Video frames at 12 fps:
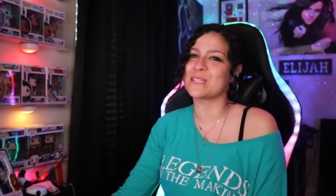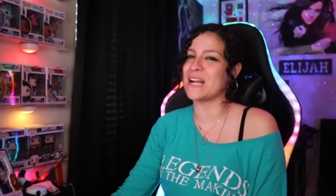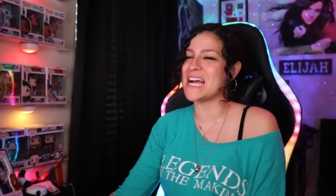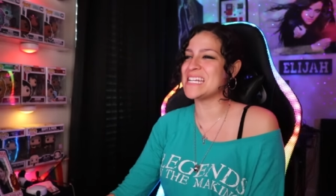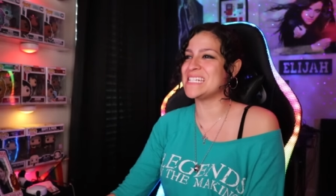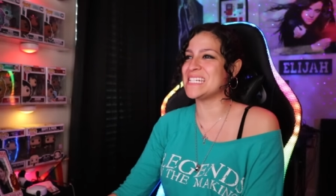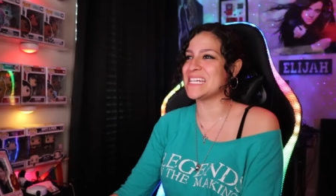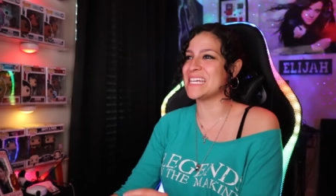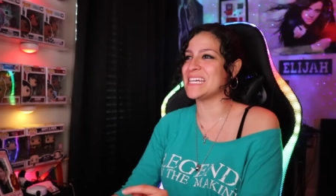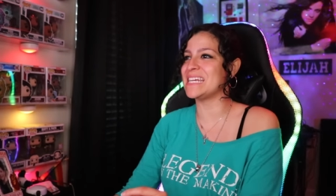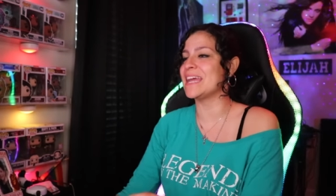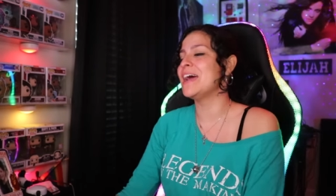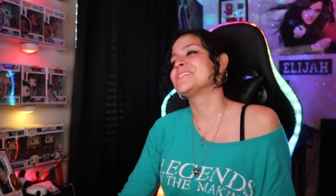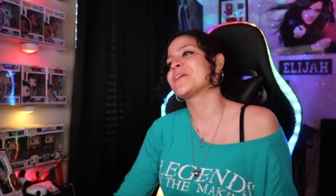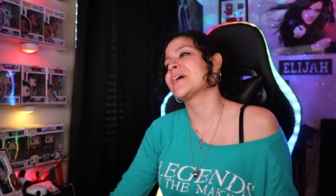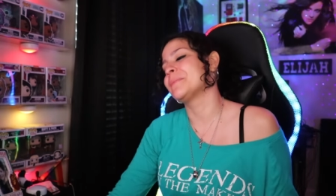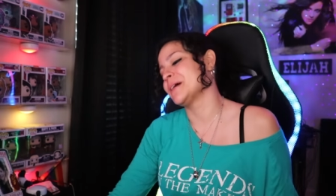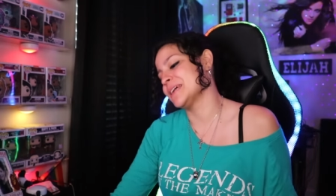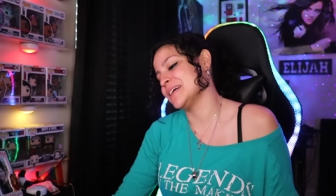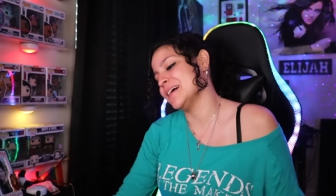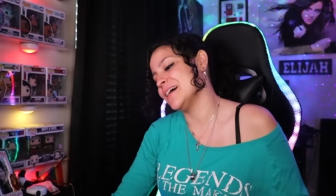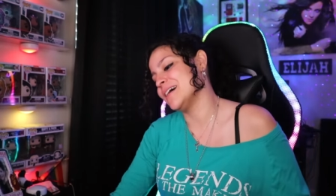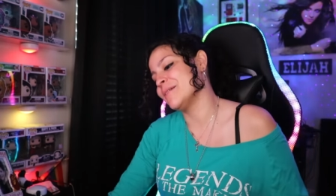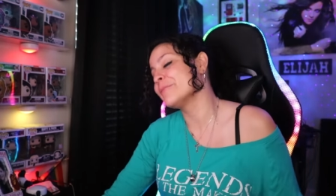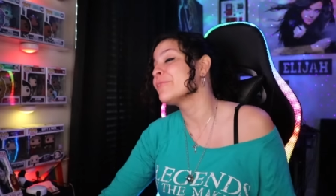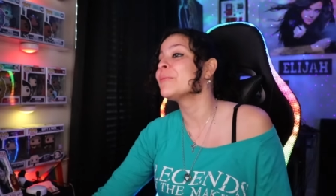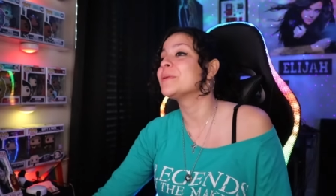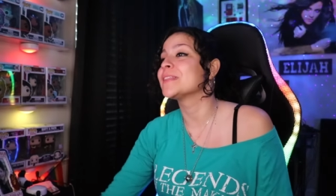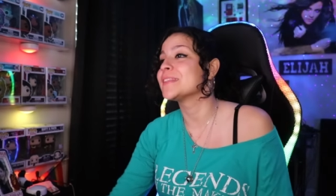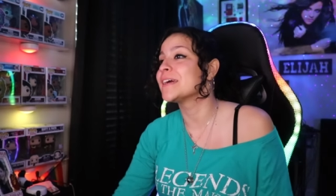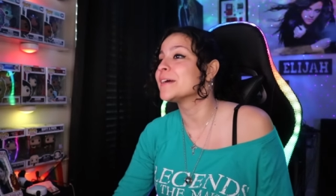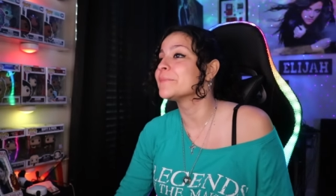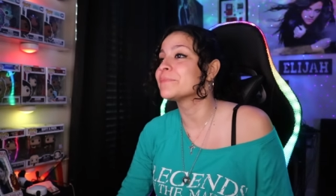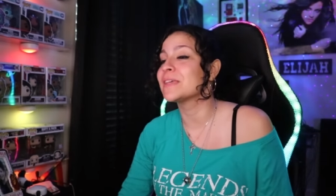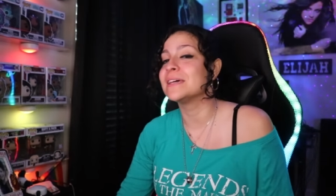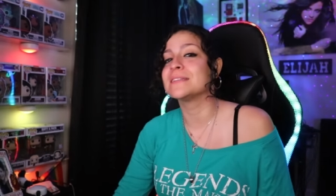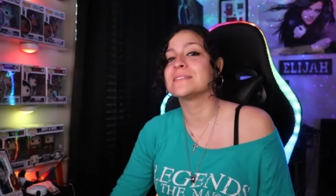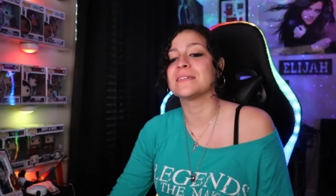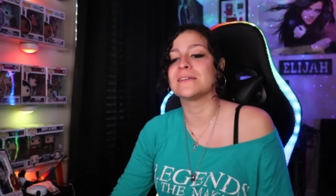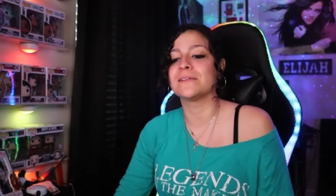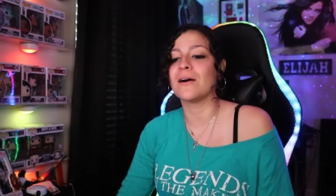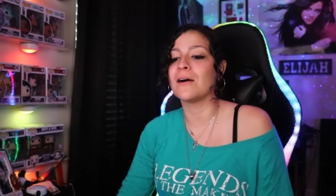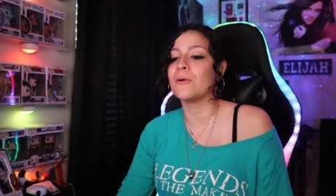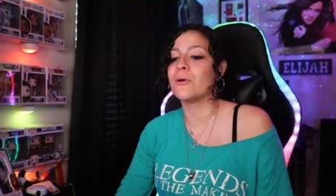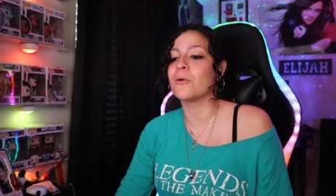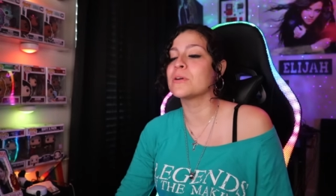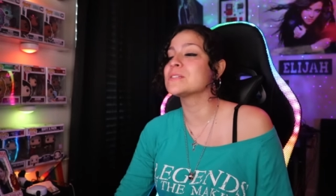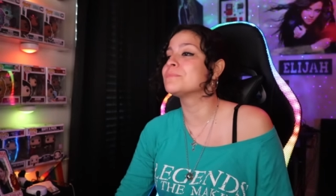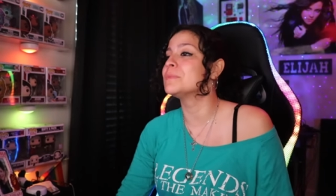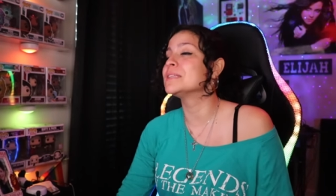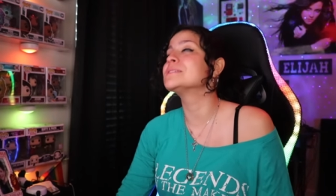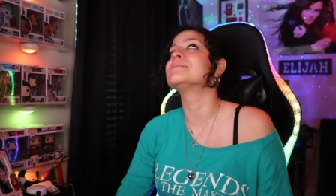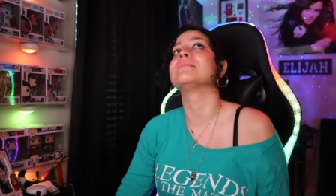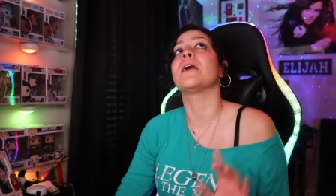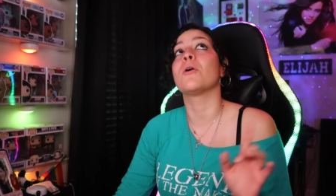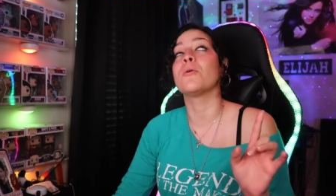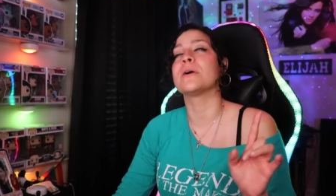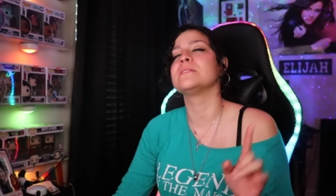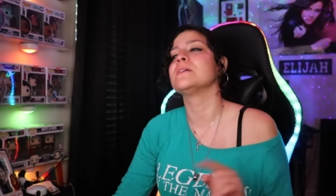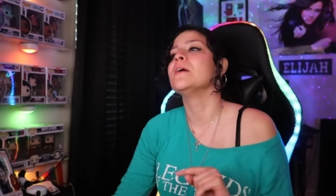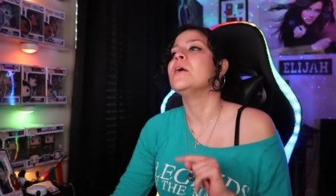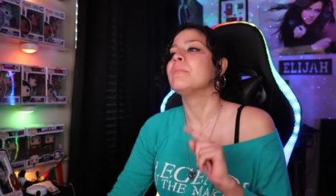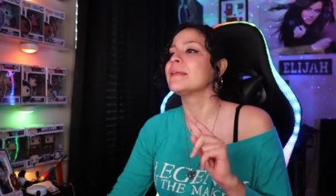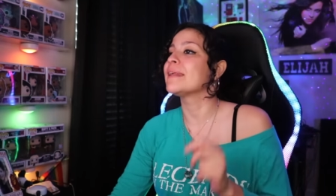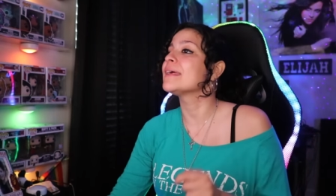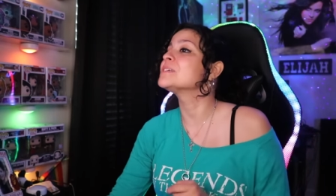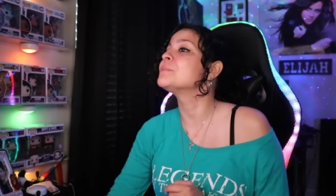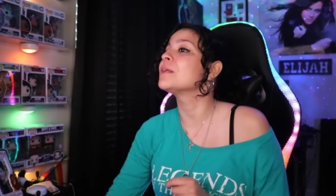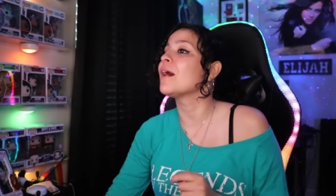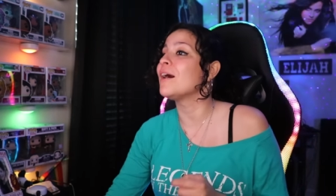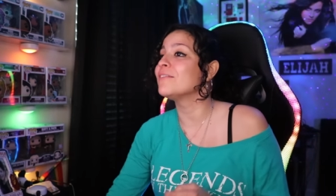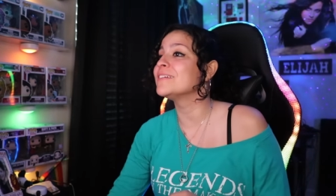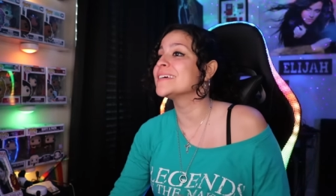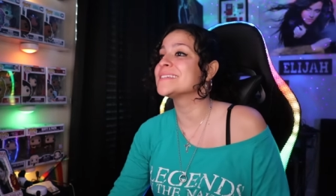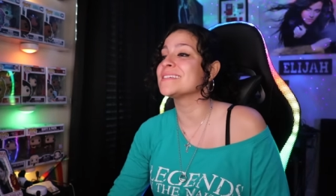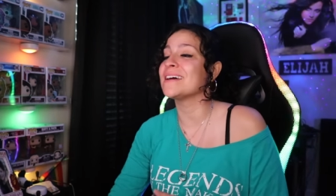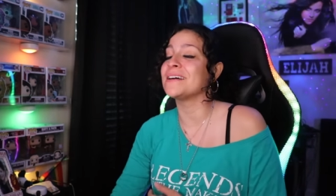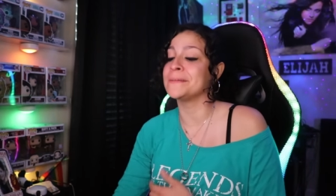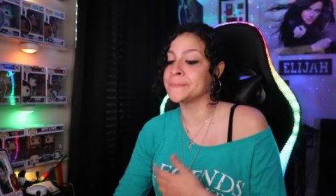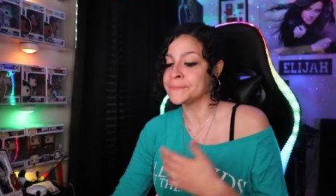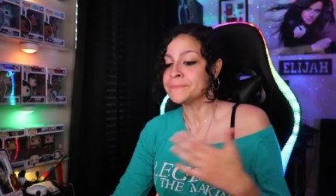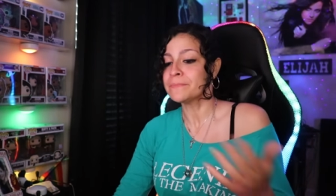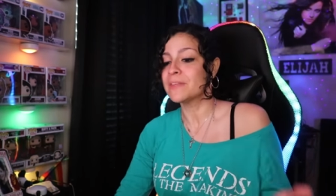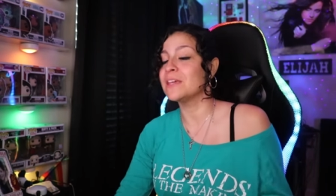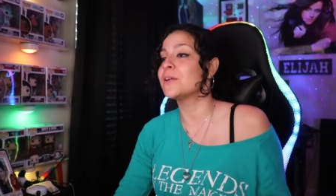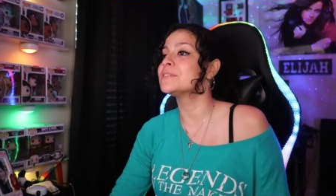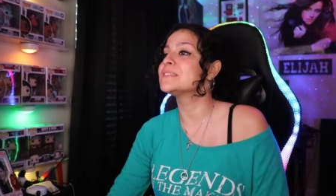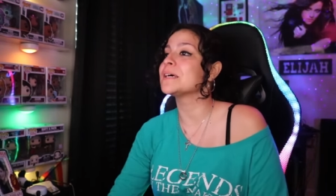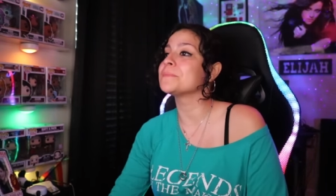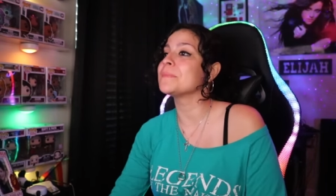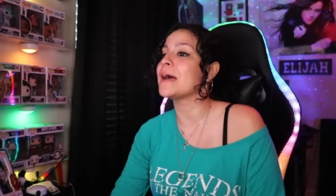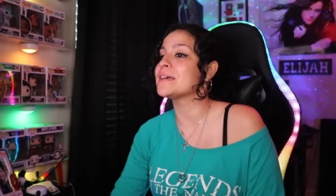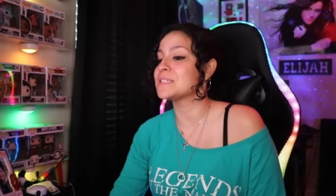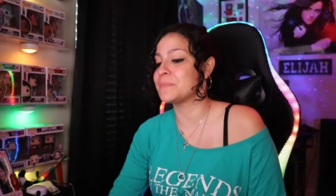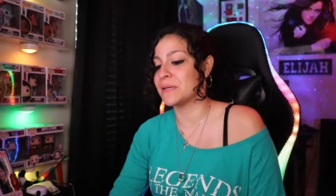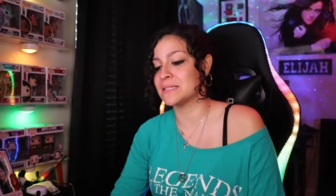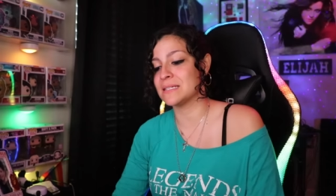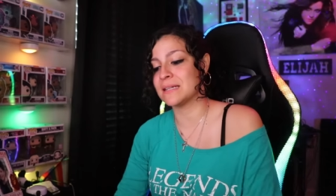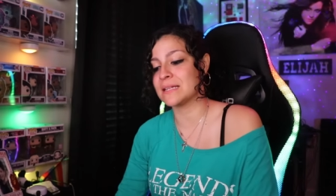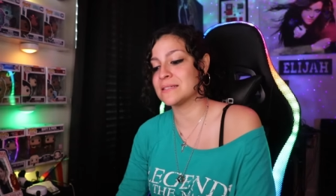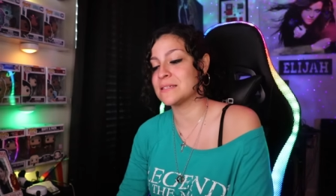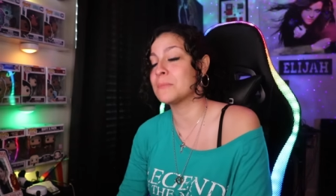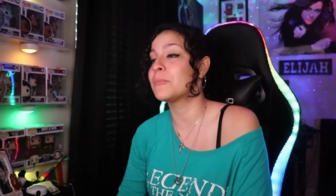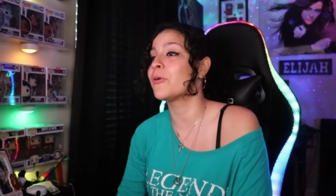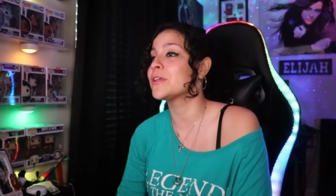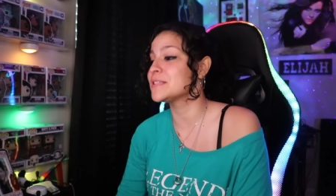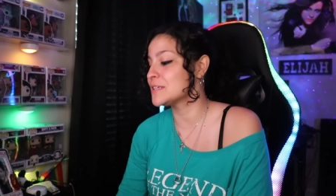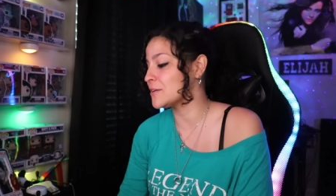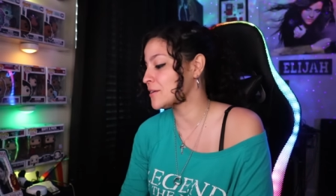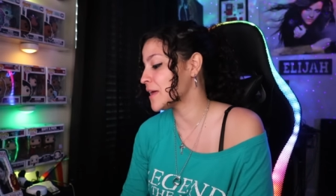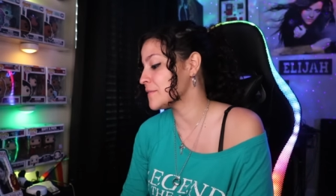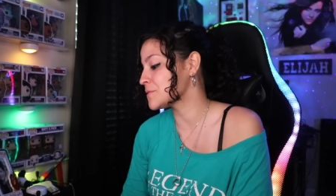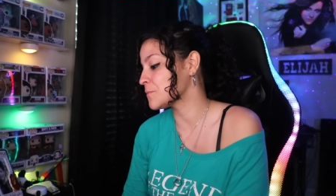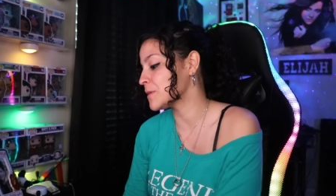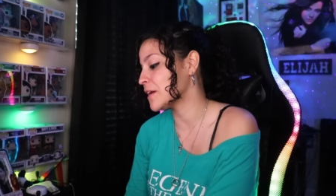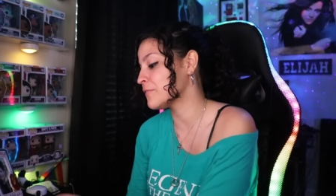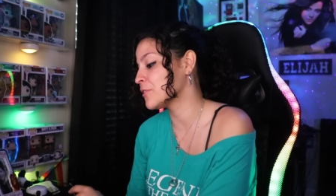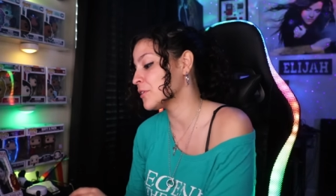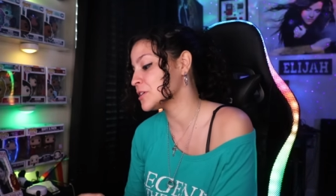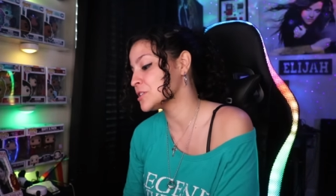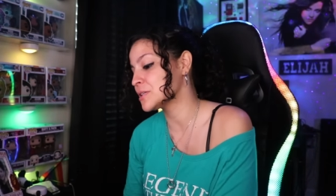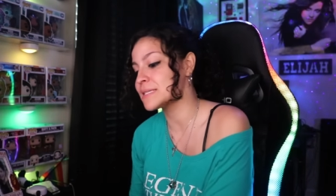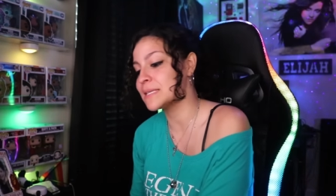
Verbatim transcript: crushing." It's okay, buddy. Uh, we've all been there. It's uh, always, it's not always, but it has been obvious, um, you know, in some aspects and at some points in our lives when we have a crush on